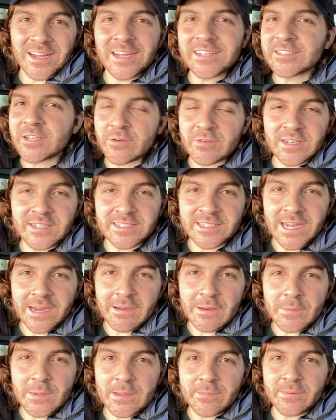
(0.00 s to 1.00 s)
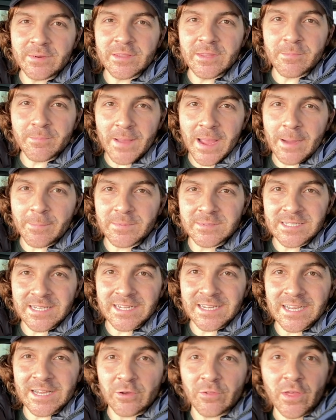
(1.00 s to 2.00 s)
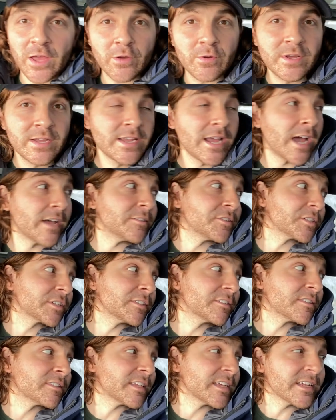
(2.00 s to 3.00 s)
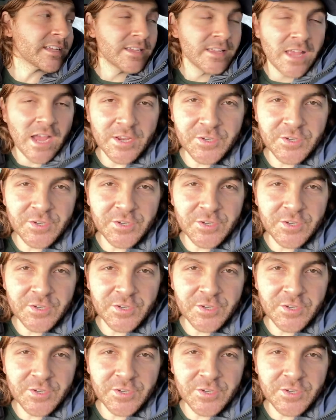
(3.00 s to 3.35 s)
I don't need to carry people in the back particularly, although as you can see,